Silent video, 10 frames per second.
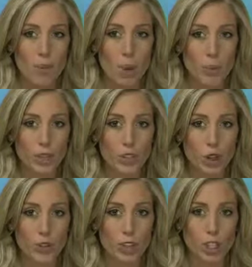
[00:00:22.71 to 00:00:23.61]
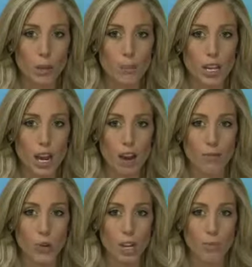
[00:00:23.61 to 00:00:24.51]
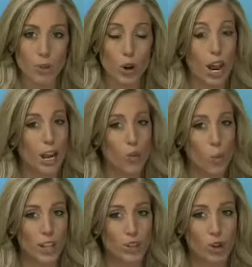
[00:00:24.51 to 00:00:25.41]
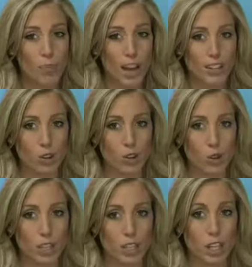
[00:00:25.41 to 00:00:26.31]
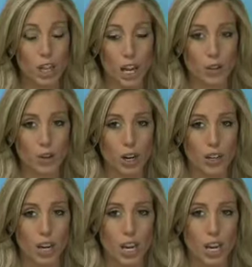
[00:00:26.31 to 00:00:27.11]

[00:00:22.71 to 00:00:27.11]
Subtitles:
Public Service Company of New Hampshire, and Western Massachusetts Electric.